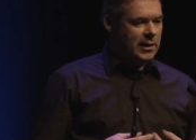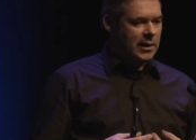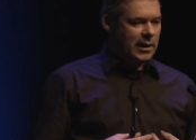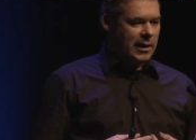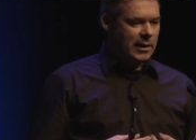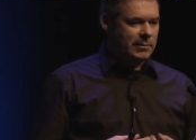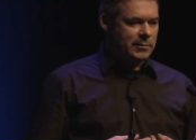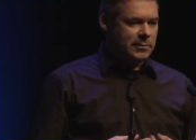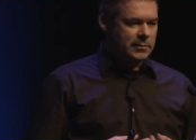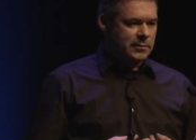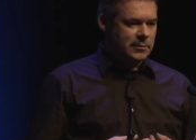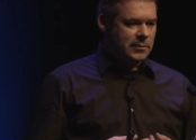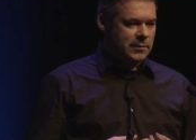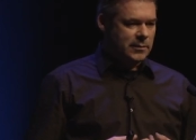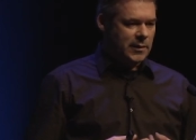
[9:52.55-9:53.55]
Um,
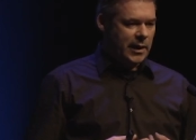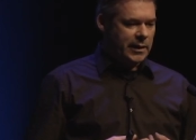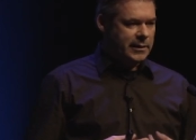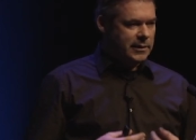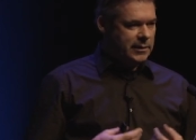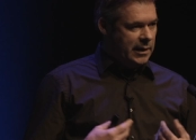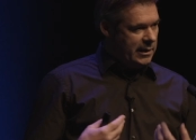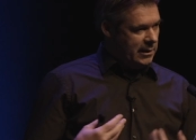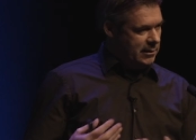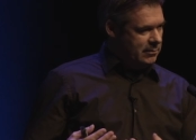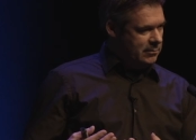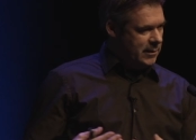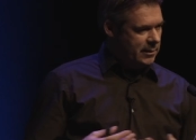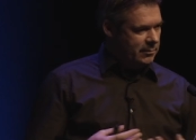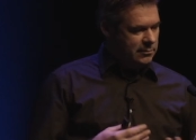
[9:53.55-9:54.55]
and yeah,
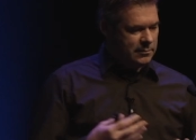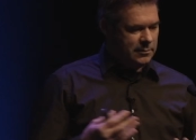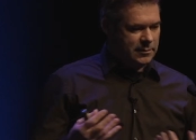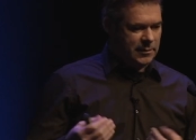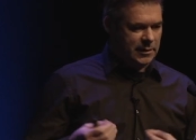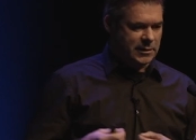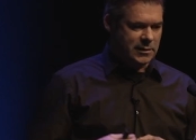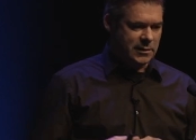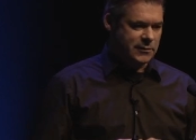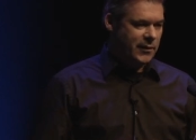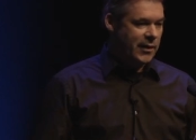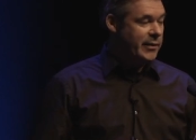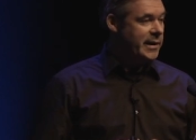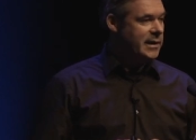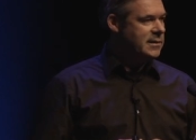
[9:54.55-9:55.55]
um, it's, it's
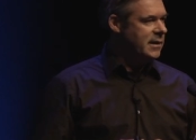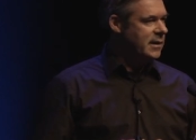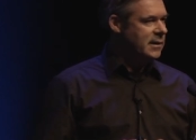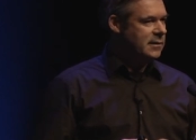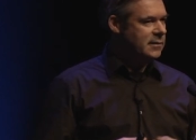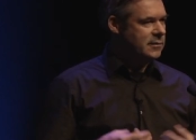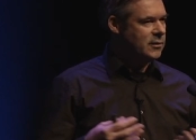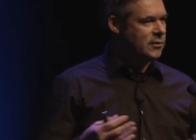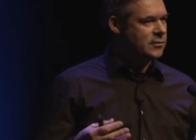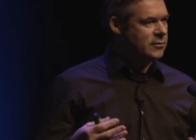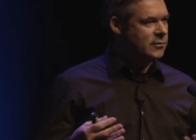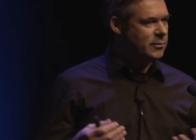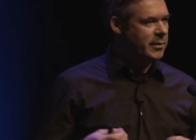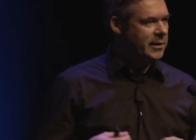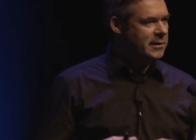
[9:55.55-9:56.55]
very easy
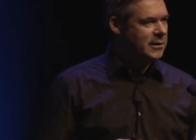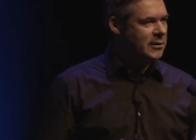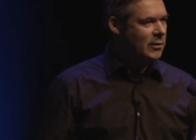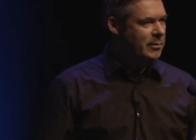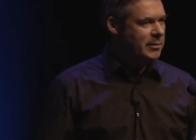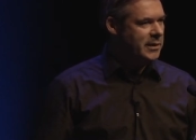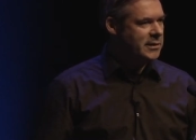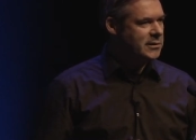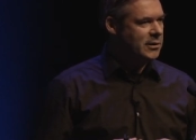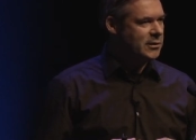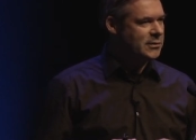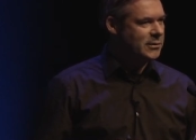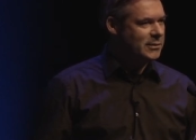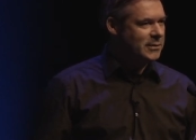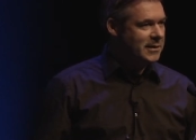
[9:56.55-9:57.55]
just to build a company. It's
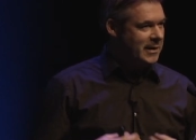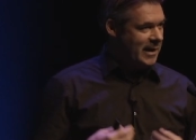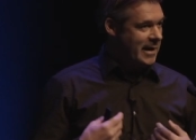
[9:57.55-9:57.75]
not so.